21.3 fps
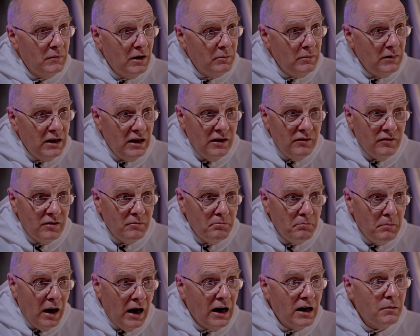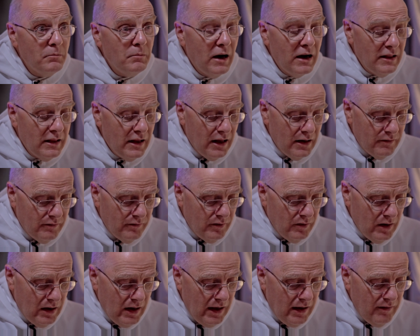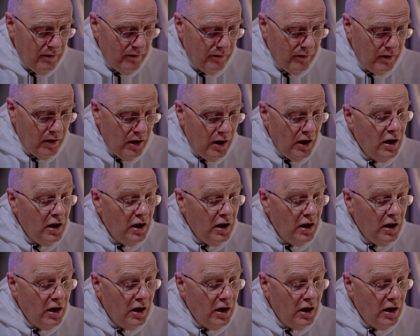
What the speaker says: maybe even marred by that for life.